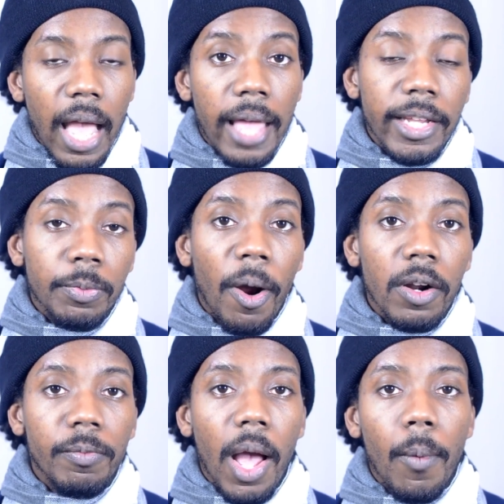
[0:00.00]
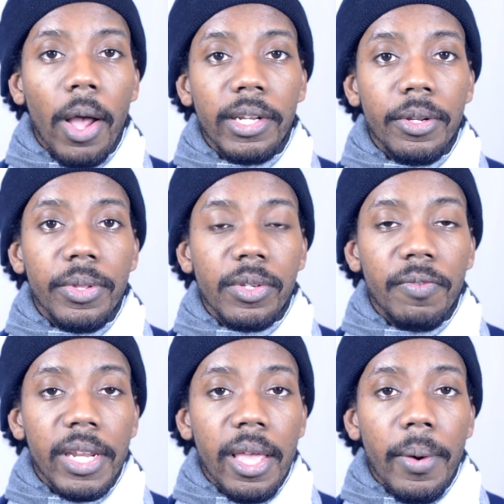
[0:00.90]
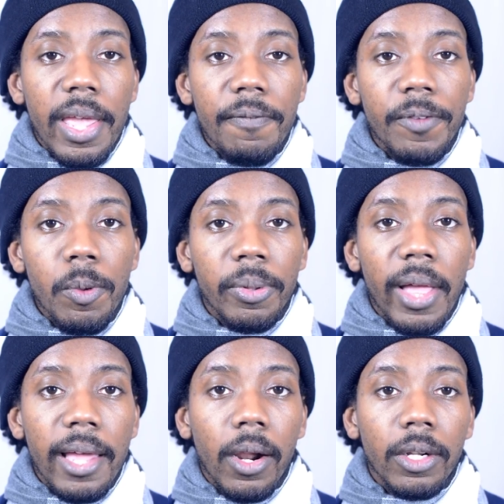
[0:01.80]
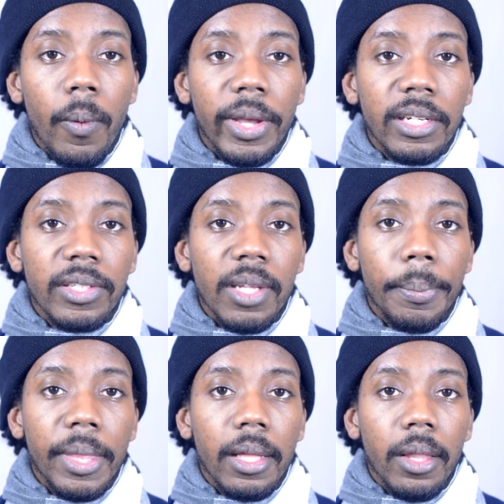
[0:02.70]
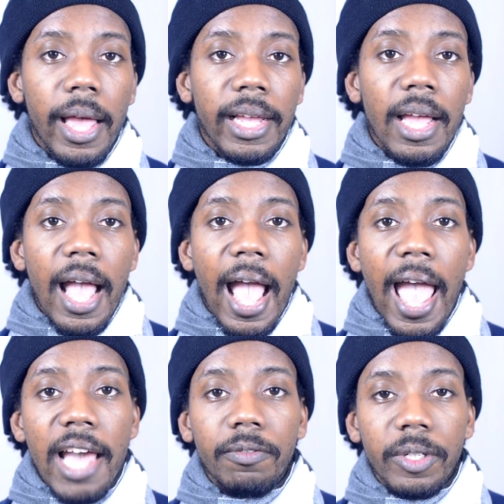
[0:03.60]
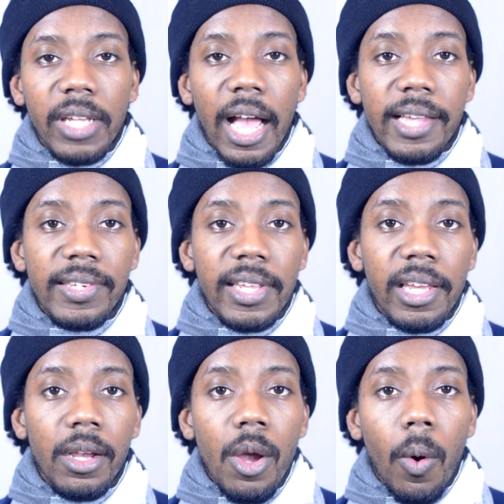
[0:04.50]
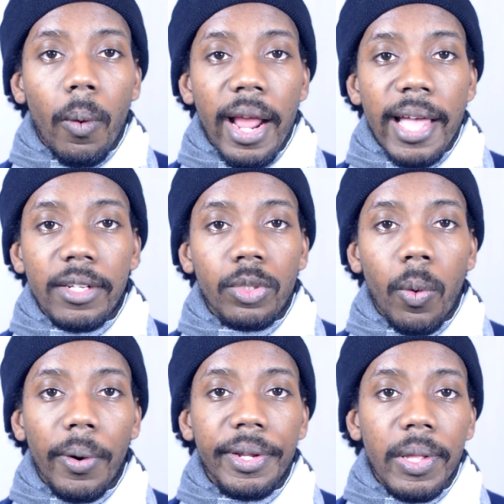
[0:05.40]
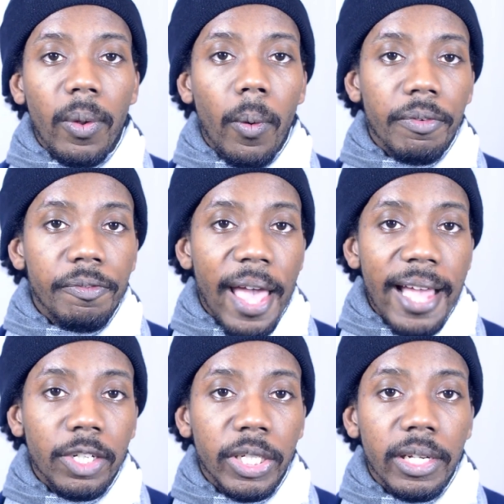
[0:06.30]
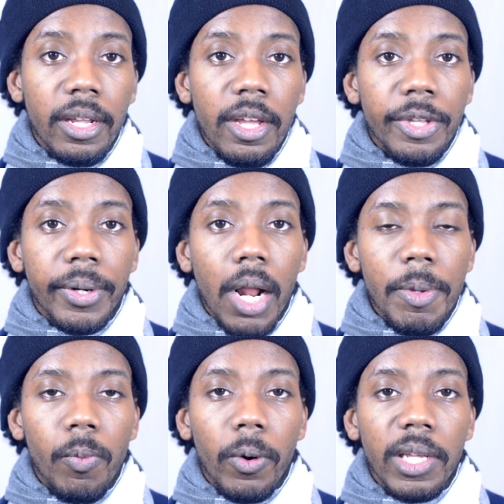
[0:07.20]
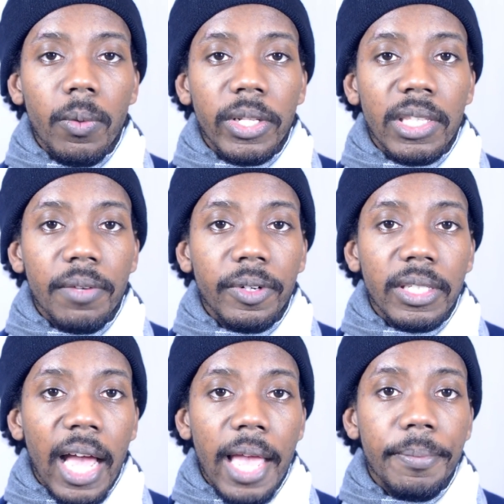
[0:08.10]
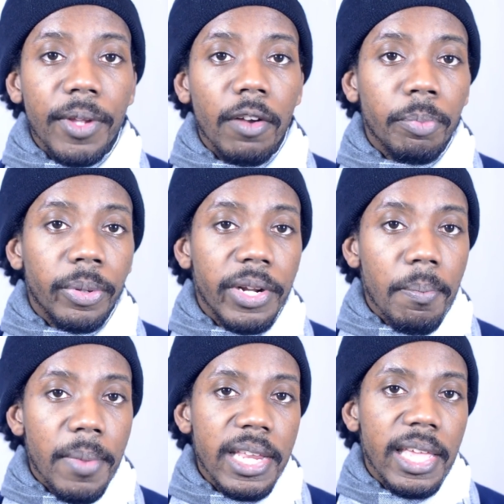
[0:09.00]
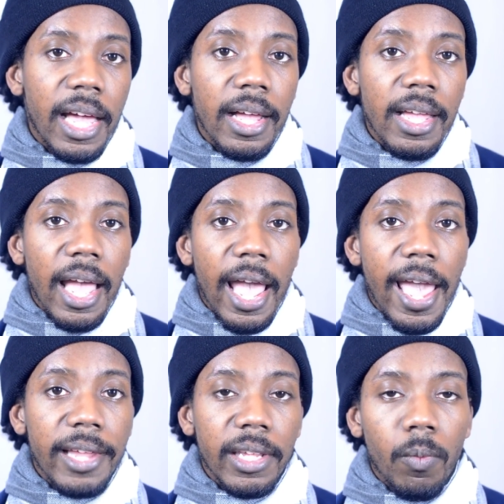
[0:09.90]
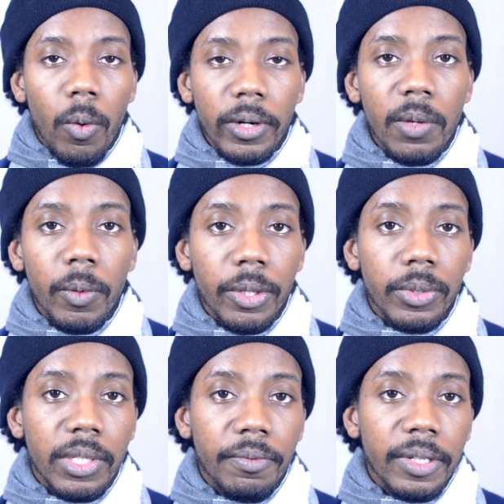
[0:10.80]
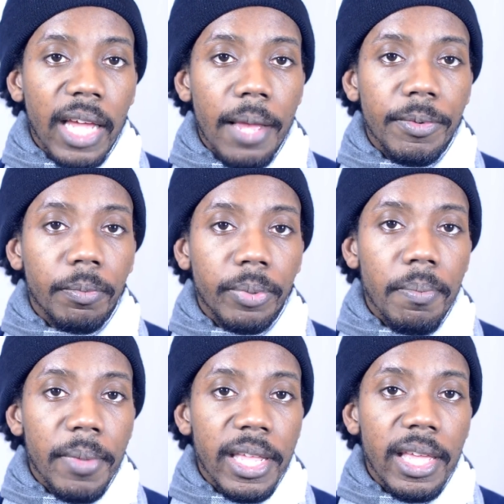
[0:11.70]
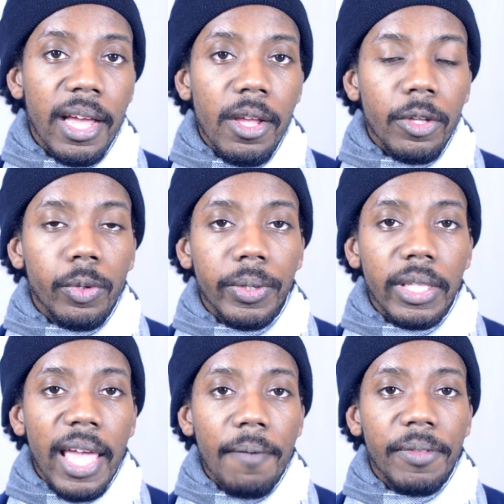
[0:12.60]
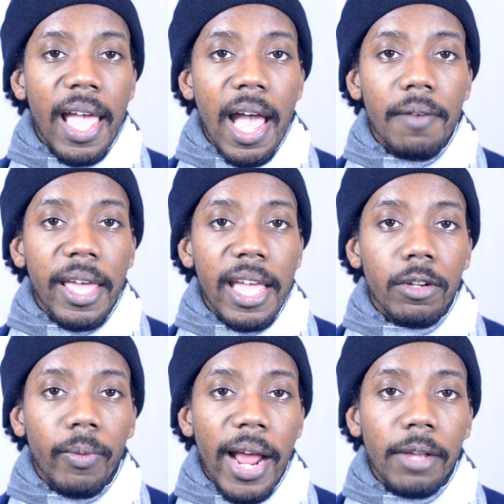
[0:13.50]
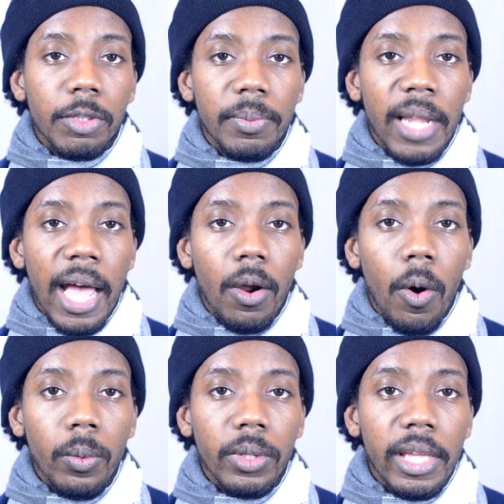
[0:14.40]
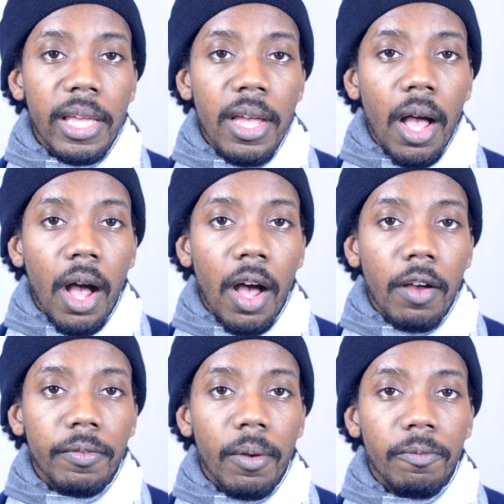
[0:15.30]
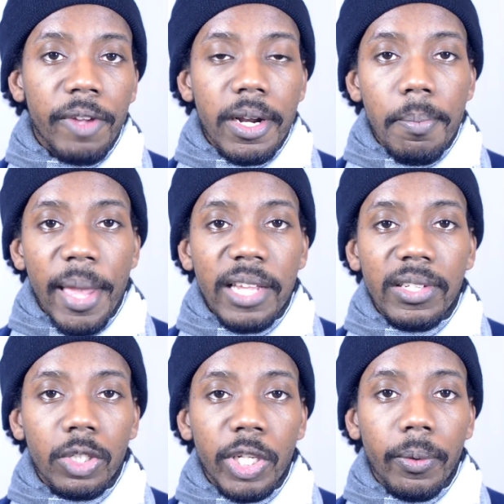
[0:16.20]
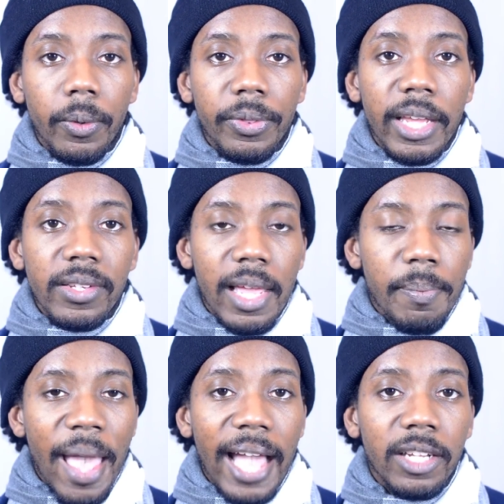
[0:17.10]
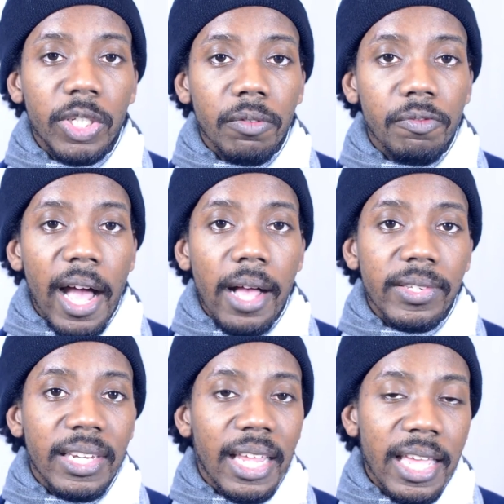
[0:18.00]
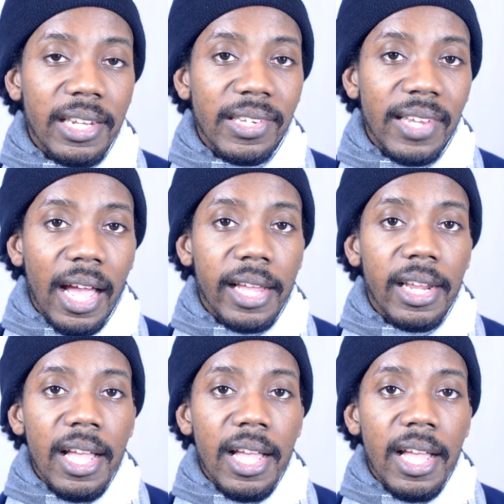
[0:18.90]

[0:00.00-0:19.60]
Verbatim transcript: And that's part of why I wanted to do this video. If you plan on going into something like advertising or editorial or fashion, you're going to be working with different types of print media. And in working with those different types of print media, you really have to have a grasp not only of very basic general things like packaging files in InDesign